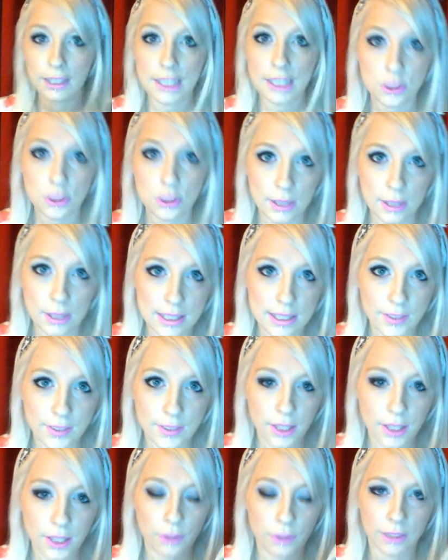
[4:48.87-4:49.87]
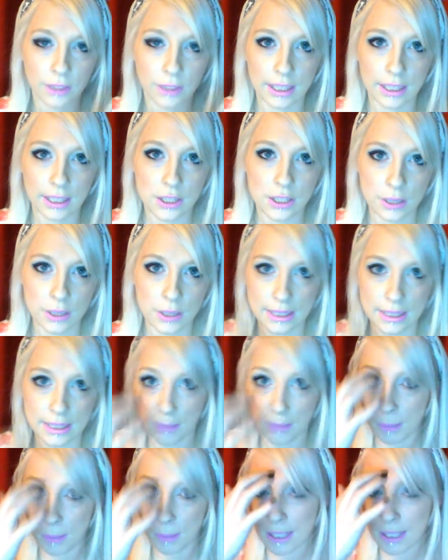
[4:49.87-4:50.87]
really enjoy seeing my pages and want
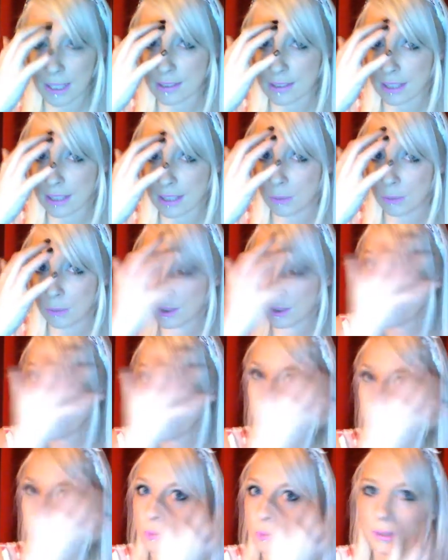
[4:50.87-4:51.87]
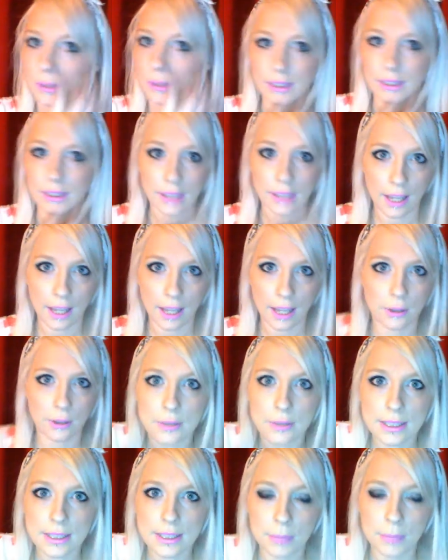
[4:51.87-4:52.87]
to, I don't know, see me
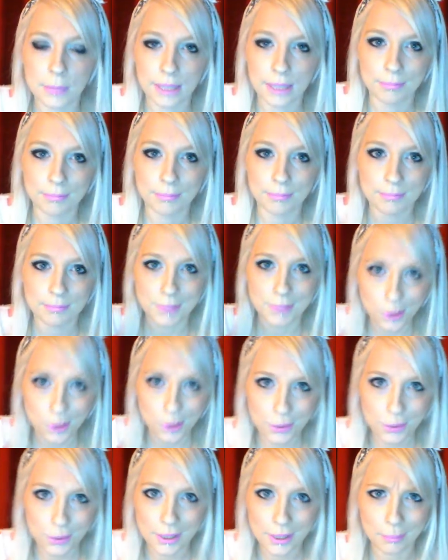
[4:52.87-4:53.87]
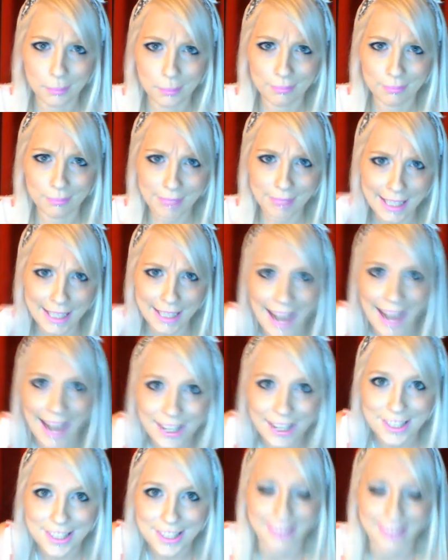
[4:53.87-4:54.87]
do some in action. So,